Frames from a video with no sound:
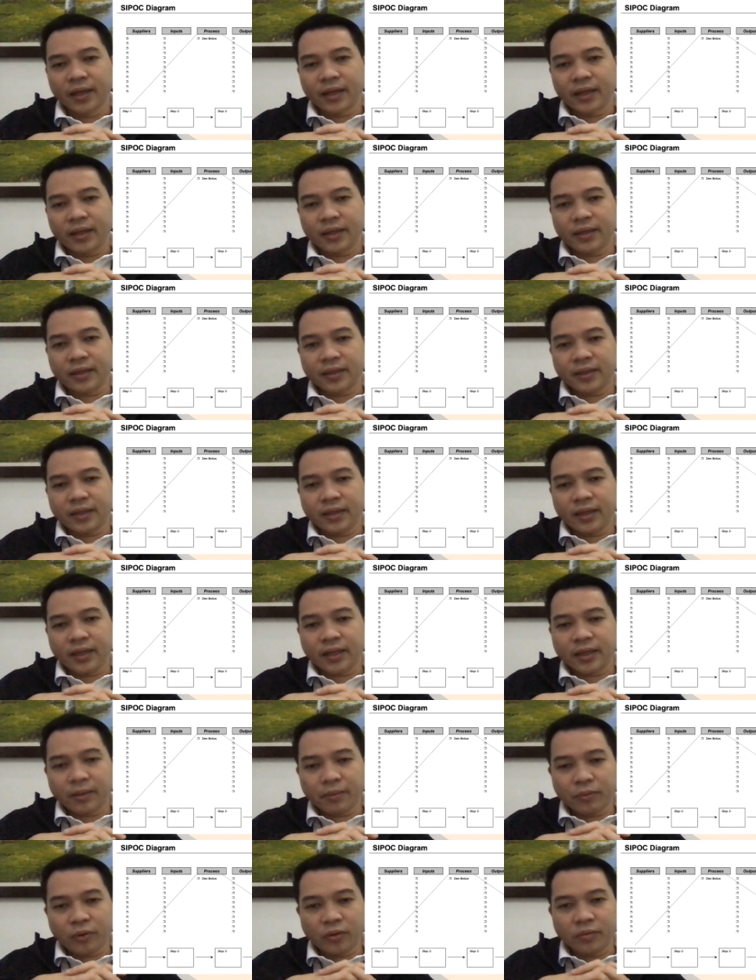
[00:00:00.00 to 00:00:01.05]
That it
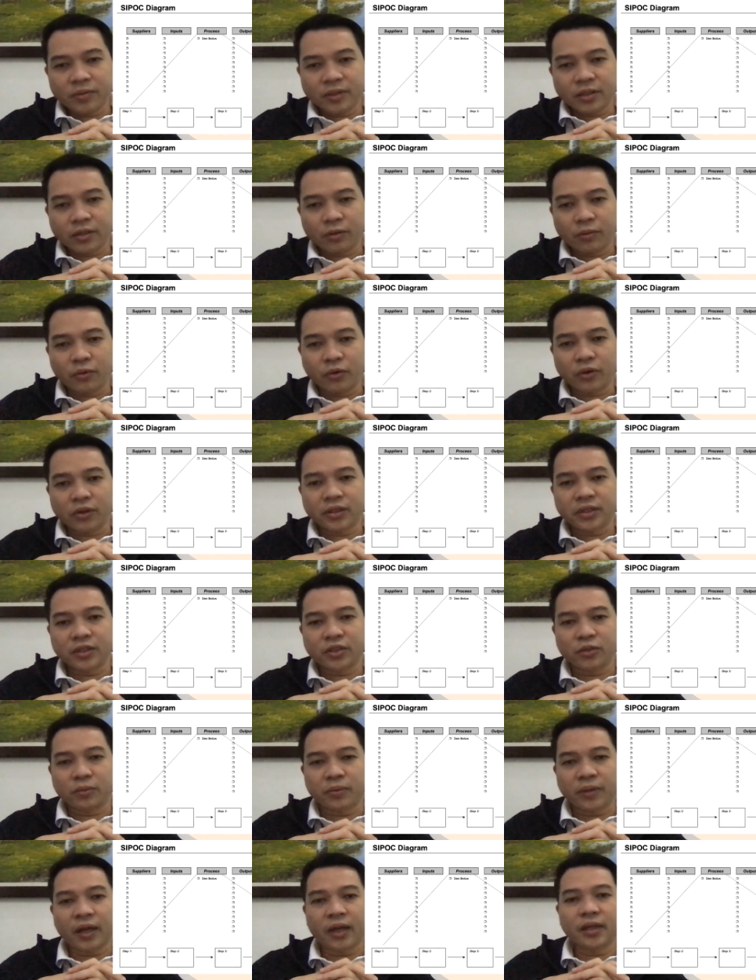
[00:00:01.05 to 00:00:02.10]
involves, of course, the
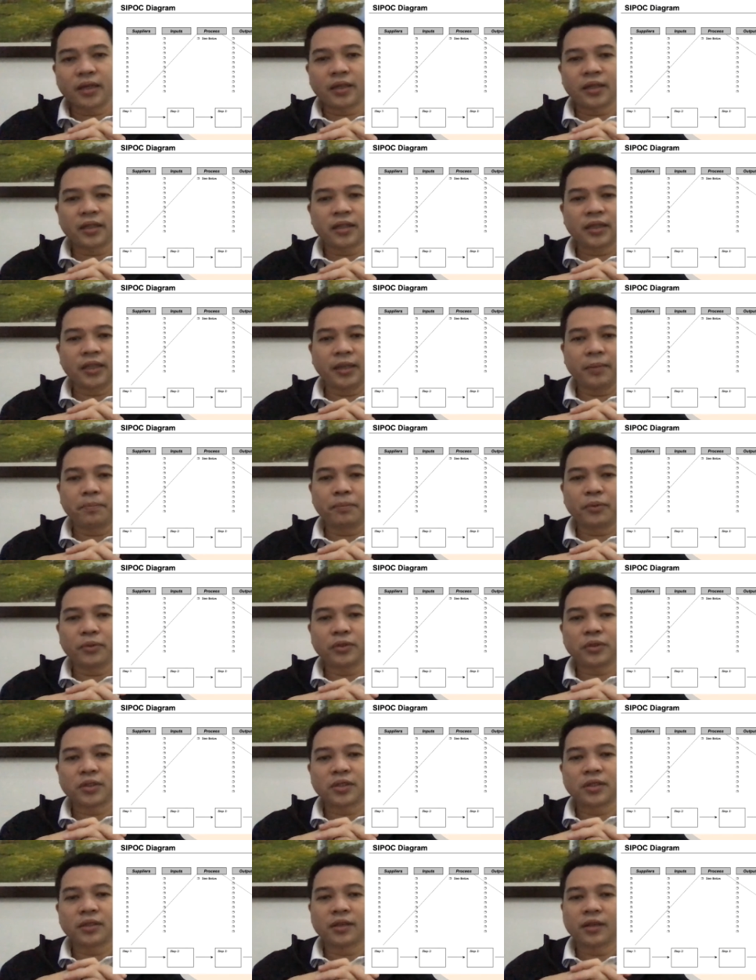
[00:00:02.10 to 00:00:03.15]
supplier,
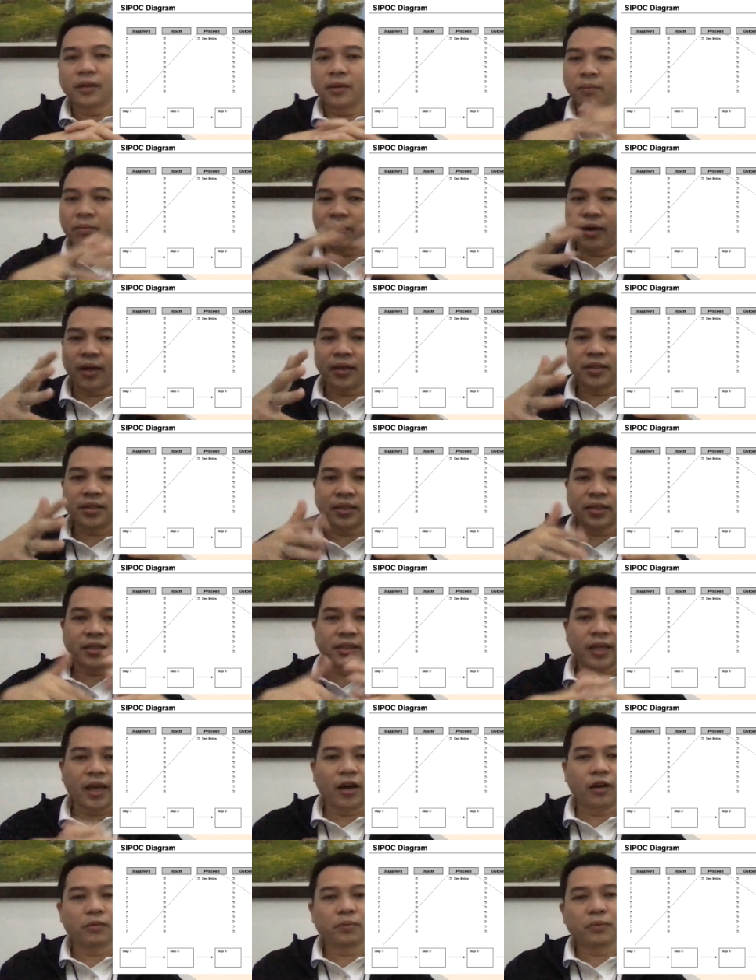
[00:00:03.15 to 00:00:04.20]
inputs, process,
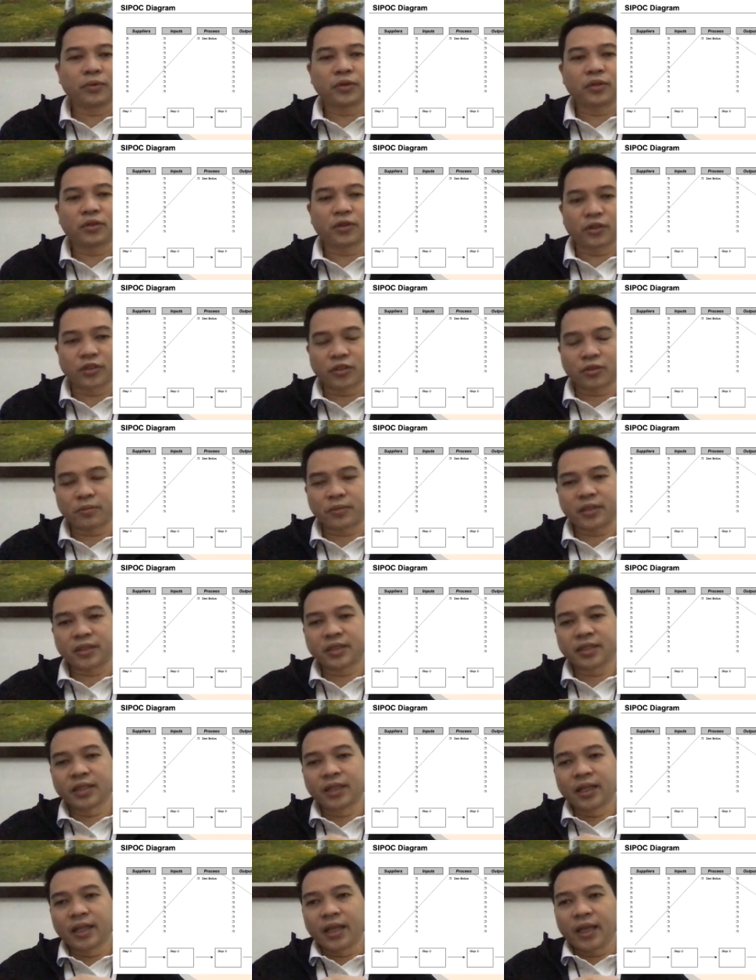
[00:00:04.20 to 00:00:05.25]
output, customers,
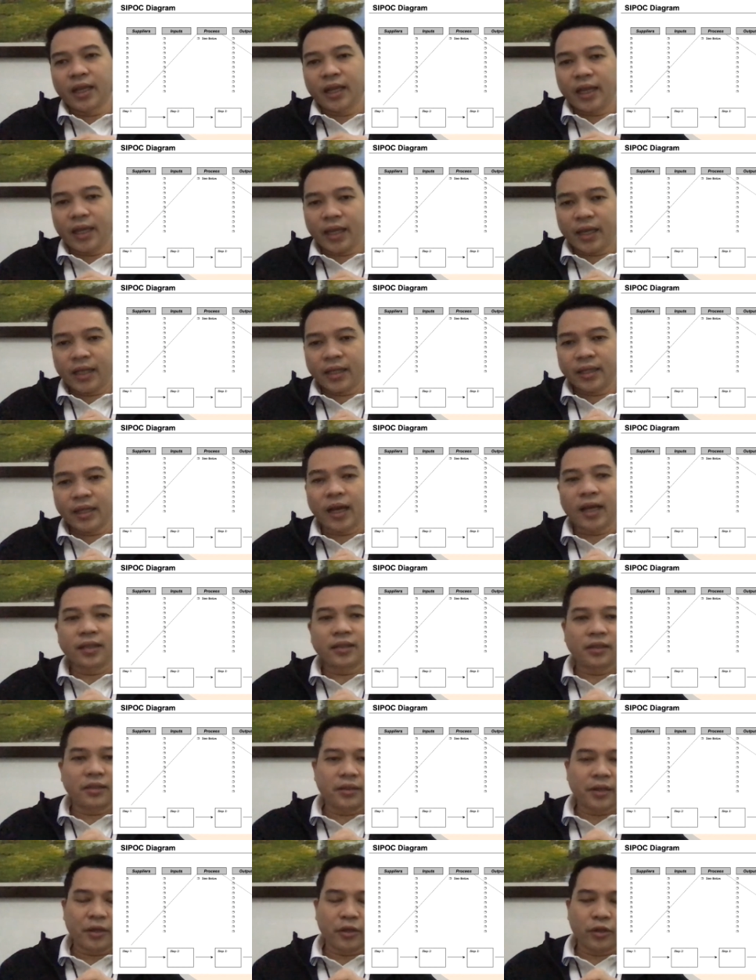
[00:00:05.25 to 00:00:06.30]
and
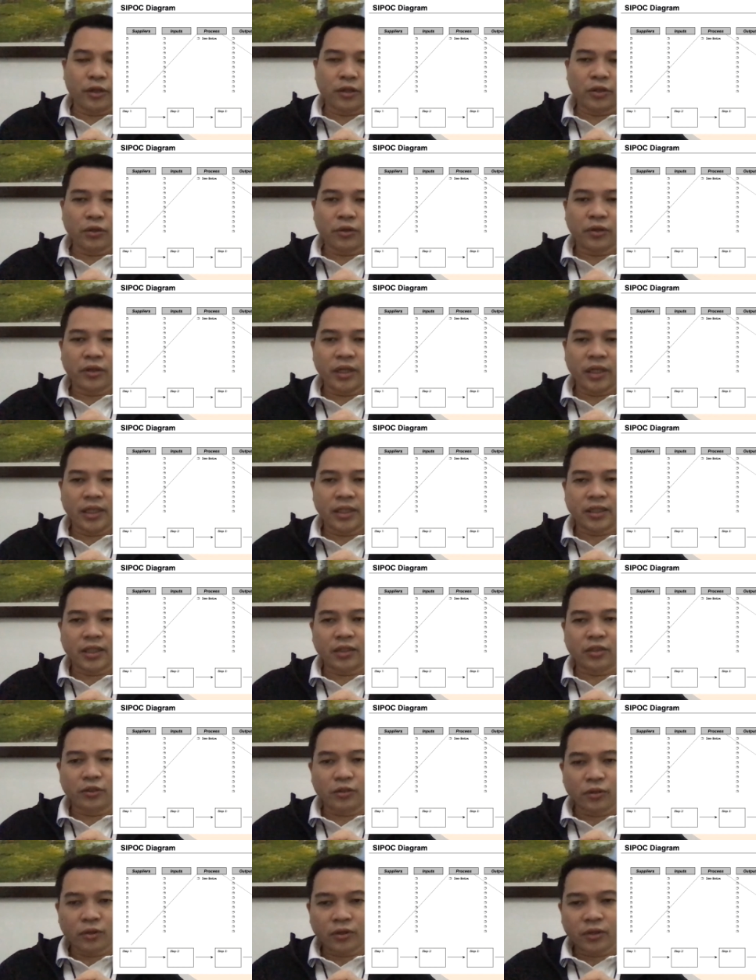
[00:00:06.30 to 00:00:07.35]
other regulatory,
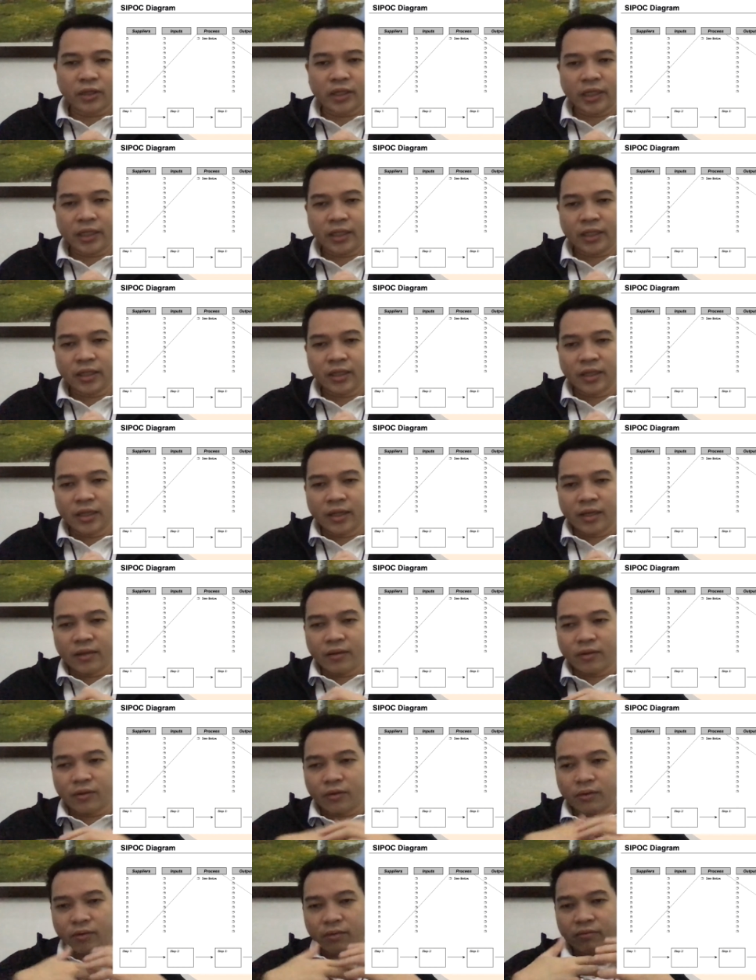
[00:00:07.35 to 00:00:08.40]
statutory
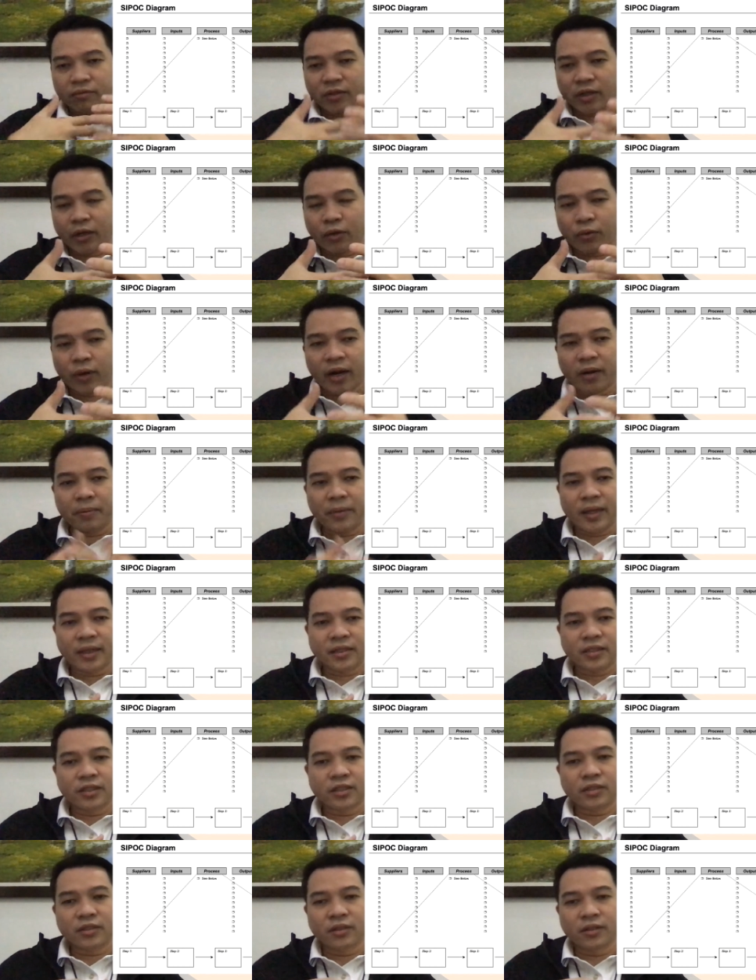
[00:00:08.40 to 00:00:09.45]

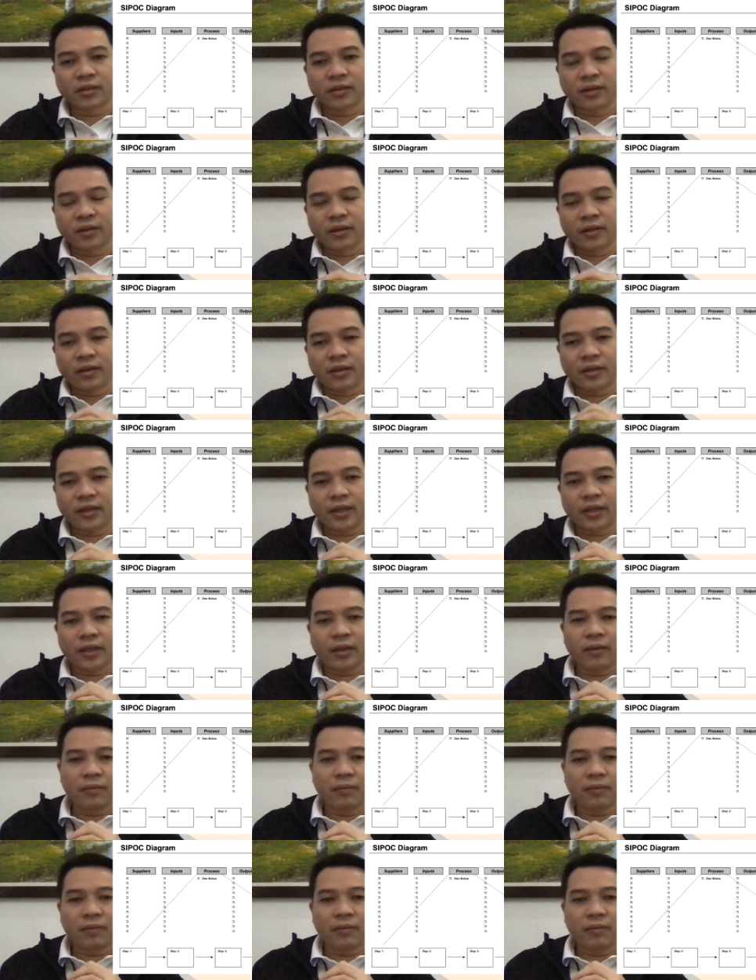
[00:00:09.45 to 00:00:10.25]
requirements that